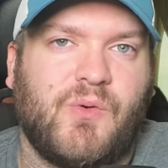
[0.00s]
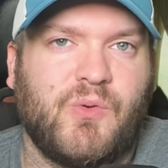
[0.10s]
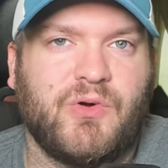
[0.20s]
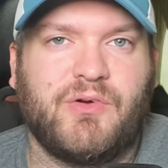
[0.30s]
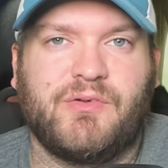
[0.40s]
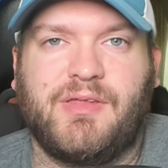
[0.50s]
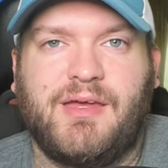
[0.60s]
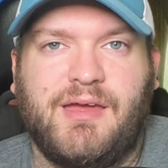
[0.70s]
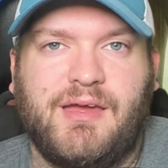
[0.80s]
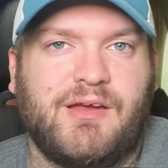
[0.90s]
or
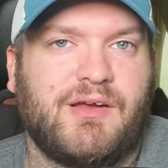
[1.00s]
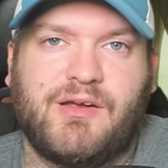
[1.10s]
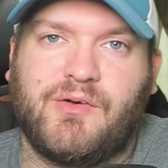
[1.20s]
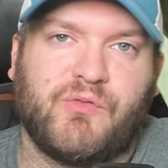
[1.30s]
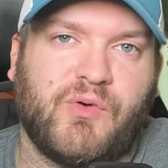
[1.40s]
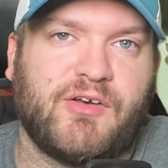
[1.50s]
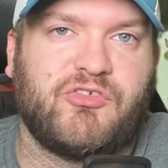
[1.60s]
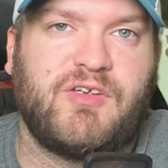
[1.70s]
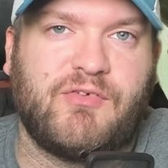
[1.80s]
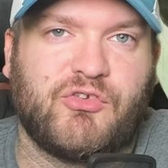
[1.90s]
they run
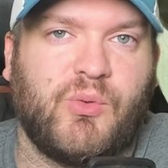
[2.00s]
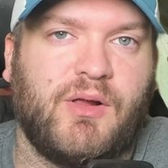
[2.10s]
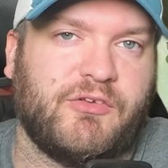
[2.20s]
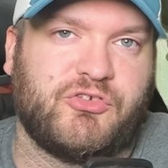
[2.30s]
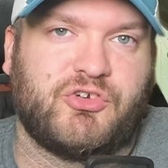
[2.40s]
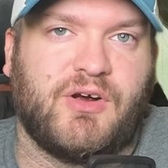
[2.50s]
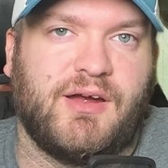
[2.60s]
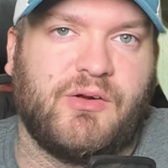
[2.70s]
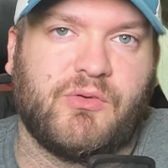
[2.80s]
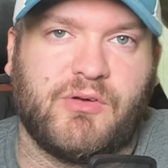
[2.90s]
Stevens wallets
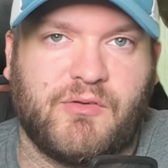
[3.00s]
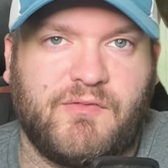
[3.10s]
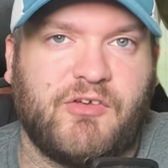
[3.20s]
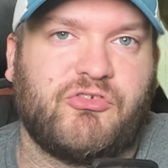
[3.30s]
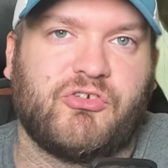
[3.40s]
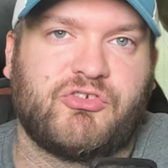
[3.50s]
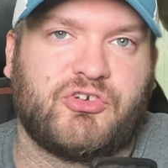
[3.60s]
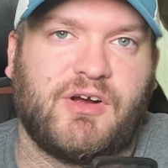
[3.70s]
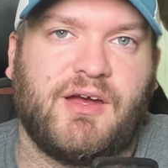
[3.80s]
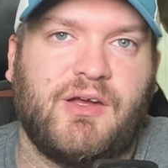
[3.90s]
dry or their investors
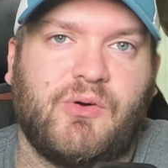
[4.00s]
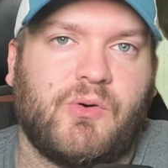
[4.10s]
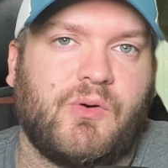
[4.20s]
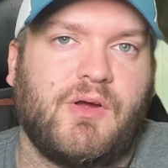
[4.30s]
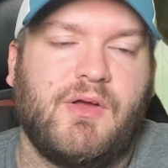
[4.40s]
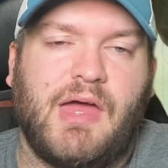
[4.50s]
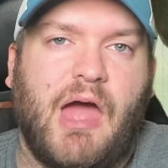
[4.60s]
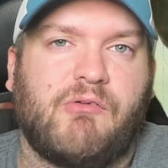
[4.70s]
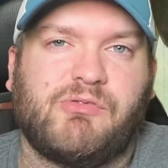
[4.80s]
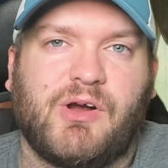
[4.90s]
dry or
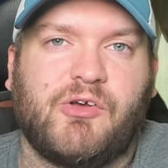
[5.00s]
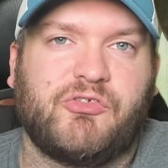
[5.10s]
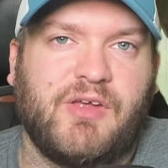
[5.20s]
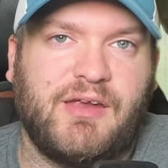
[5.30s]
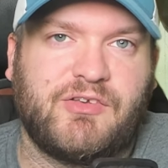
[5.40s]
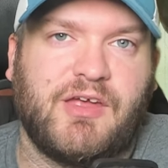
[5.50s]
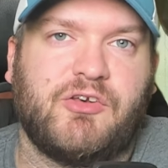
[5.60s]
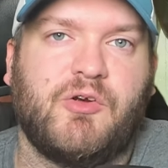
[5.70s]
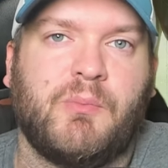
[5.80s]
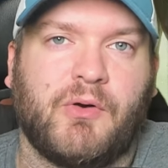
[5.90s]
however else they
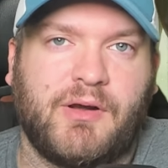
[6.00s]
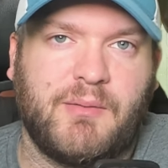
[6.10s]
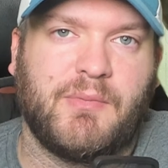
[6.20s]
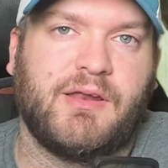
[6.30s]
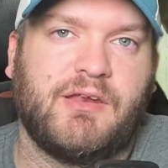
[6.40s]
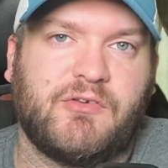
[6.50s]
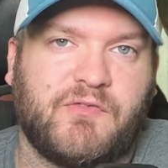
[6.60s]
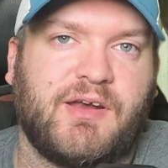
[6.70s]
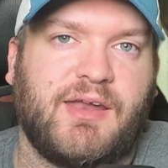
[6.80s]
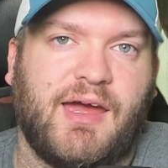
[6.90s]
intend to bring in money to
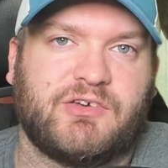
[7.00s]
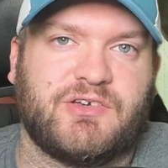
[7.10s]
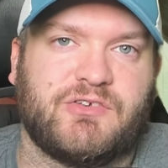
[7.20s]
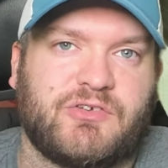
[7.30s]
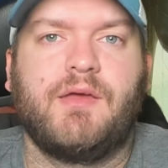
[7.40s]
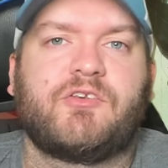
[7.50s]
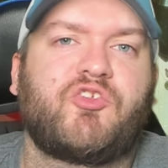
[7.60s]
fund Ashes.